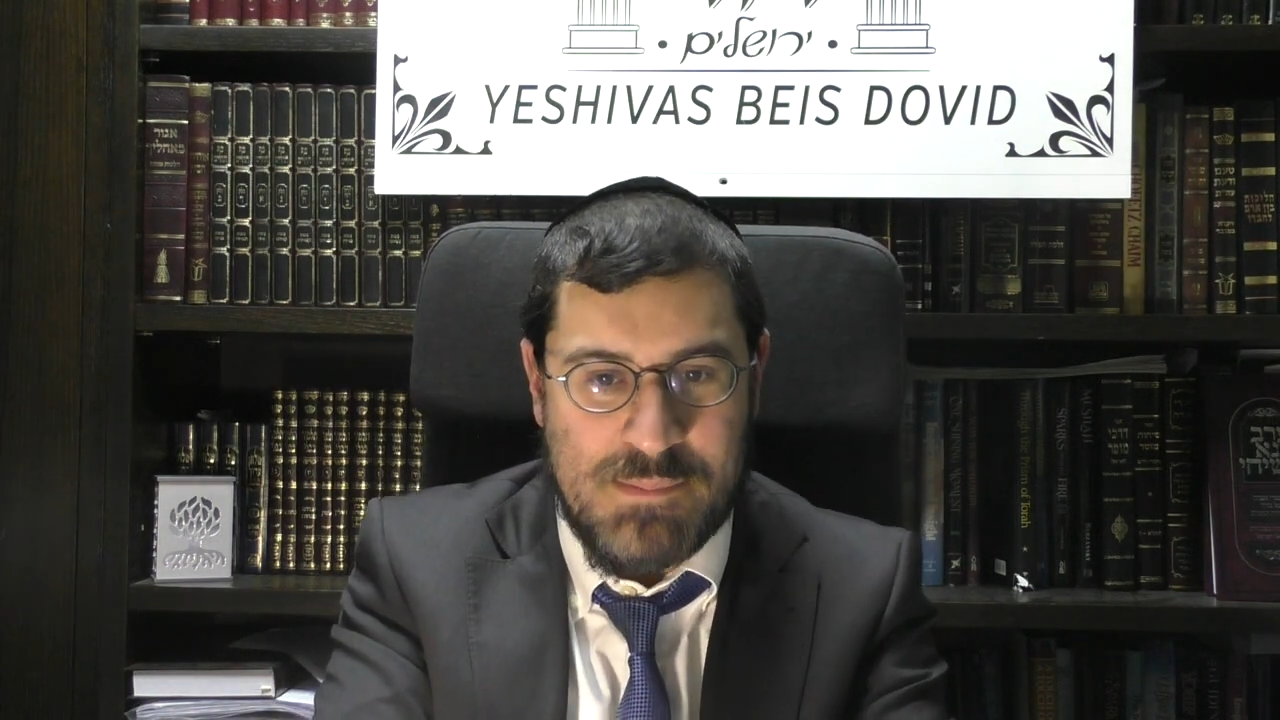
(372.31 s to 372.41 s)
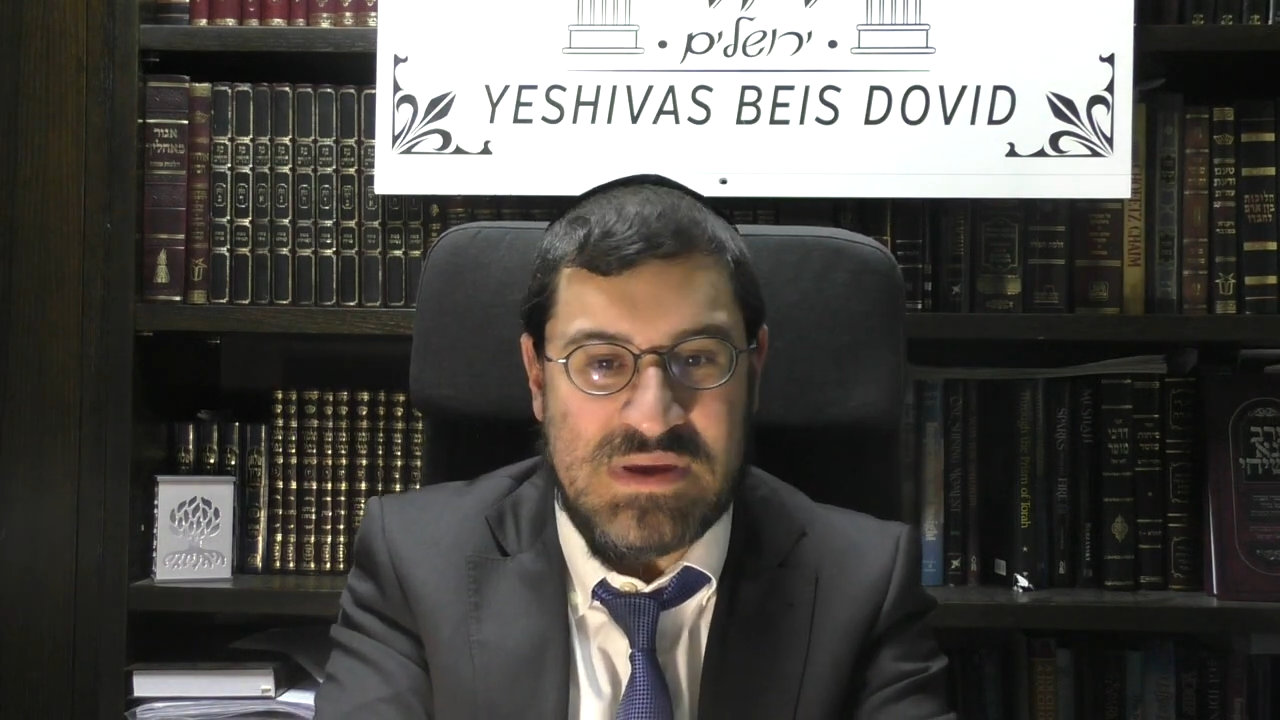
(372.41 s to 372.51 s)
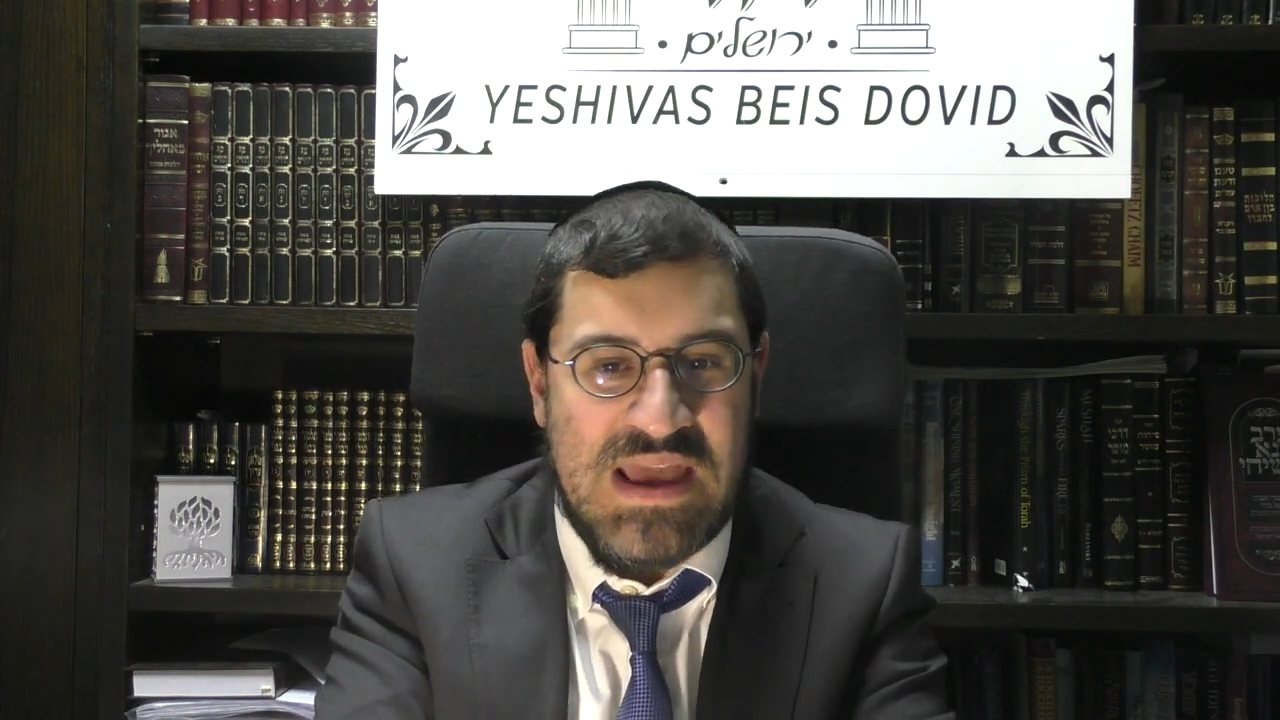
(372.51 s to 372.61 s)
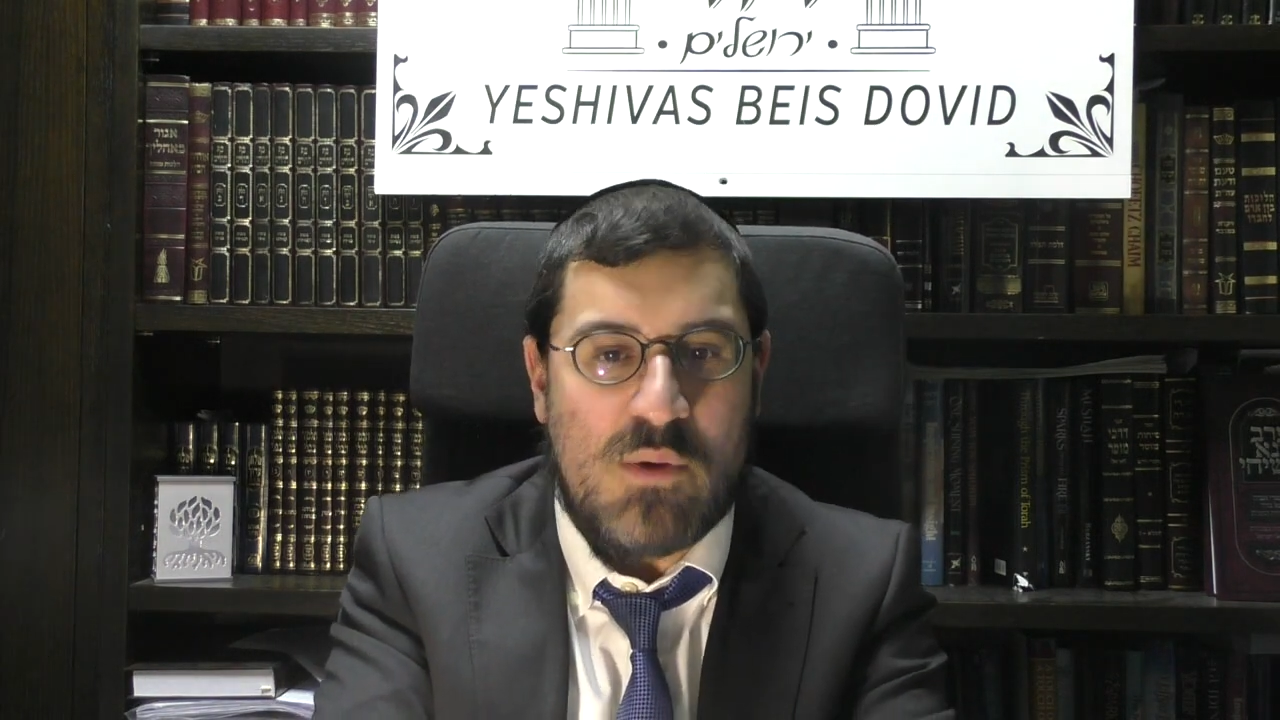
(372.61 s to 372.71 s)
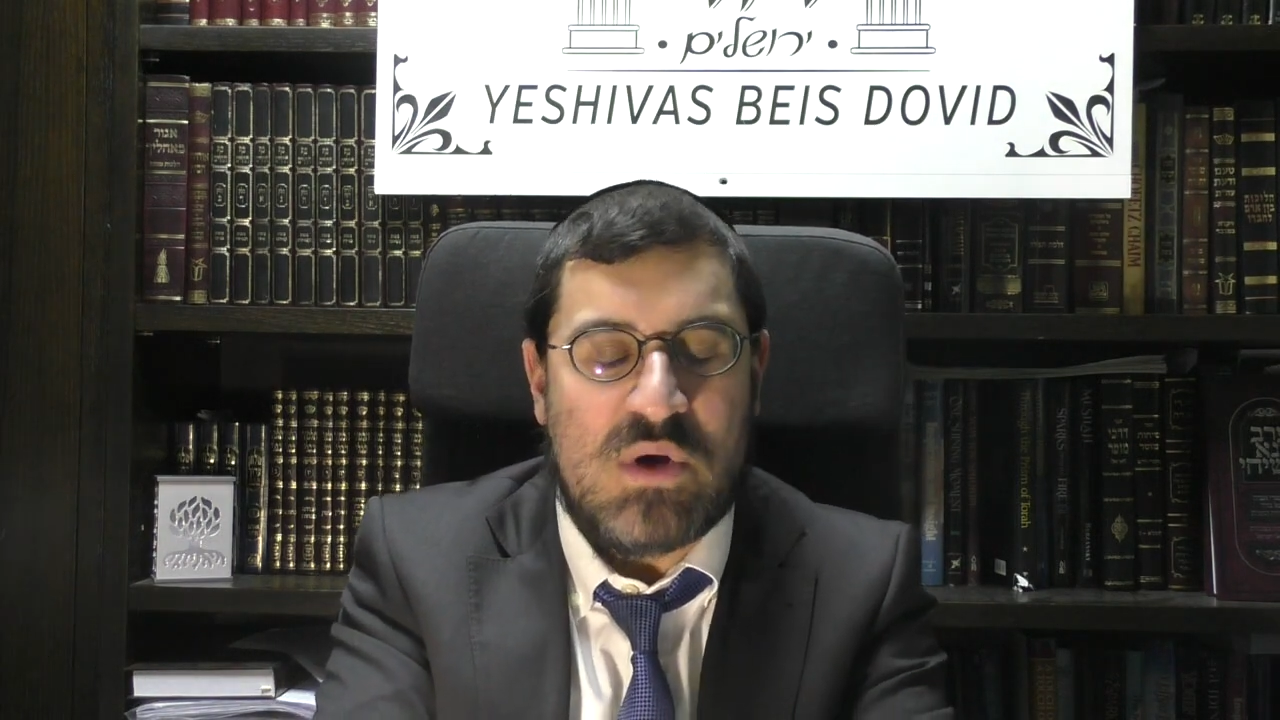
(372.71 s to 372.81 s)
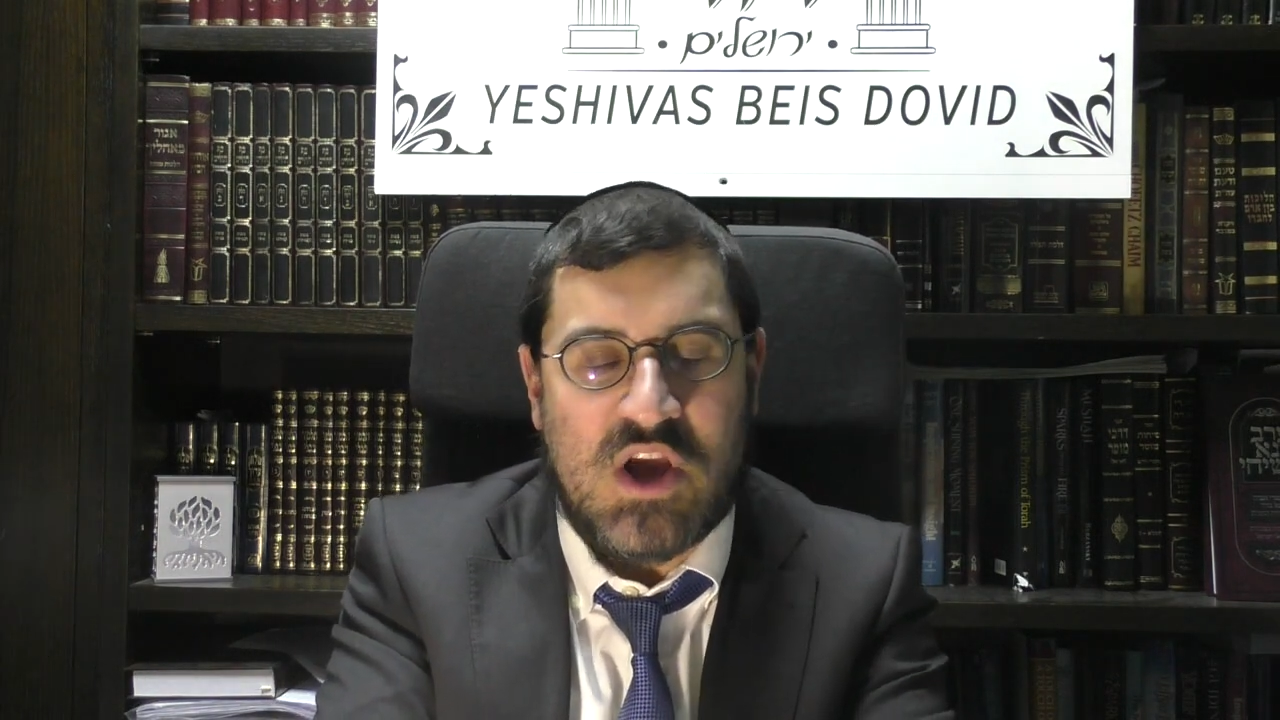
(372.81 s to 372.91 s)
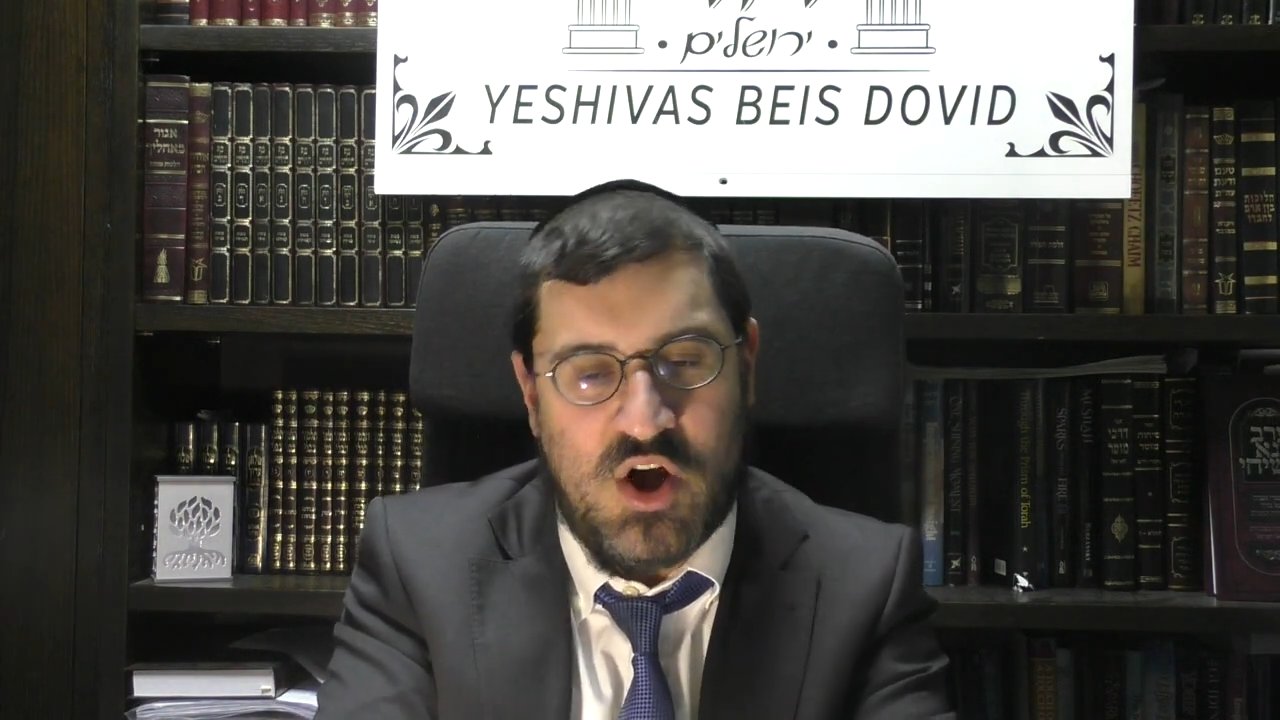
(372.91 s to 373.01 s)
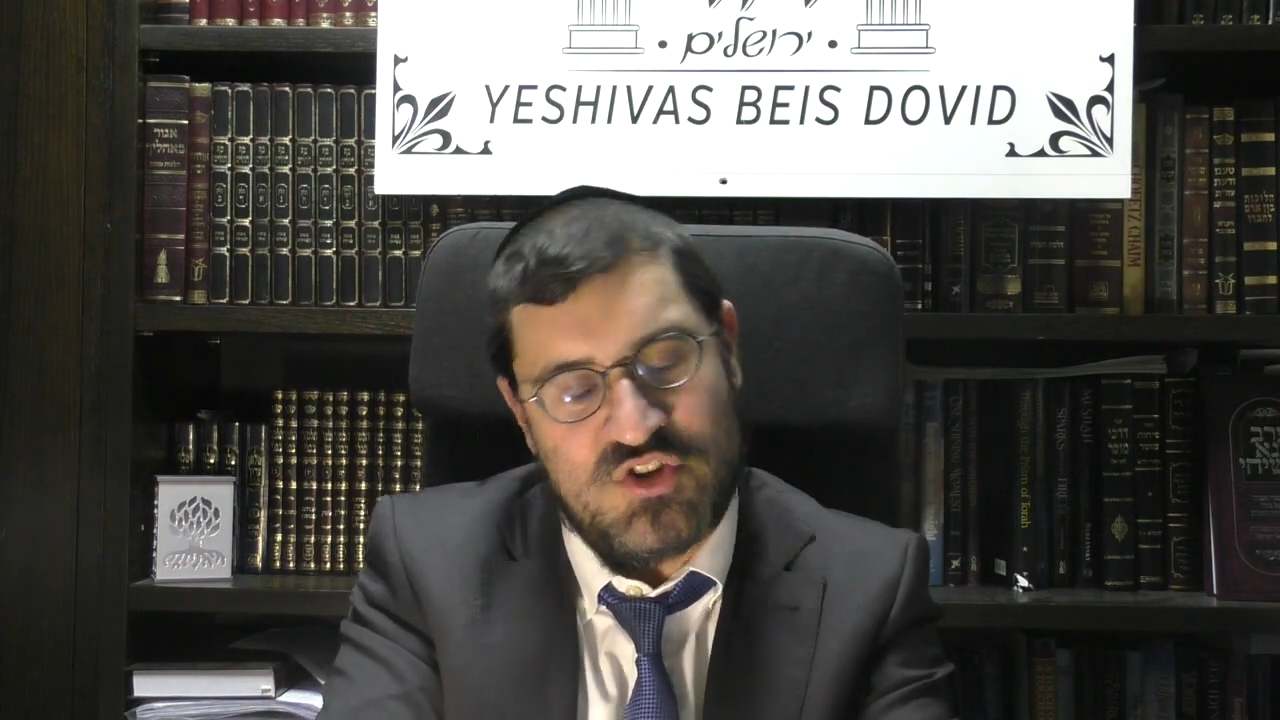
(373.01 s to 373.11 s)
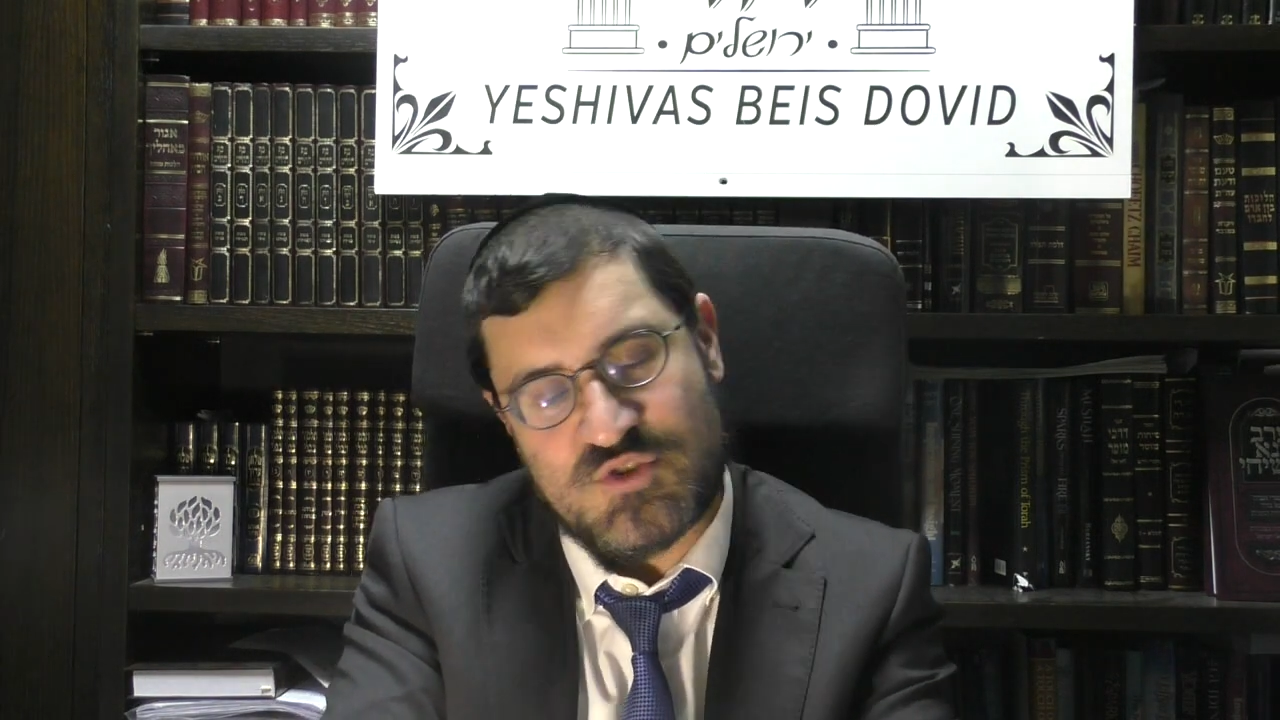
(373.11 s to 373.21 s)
But yet we can't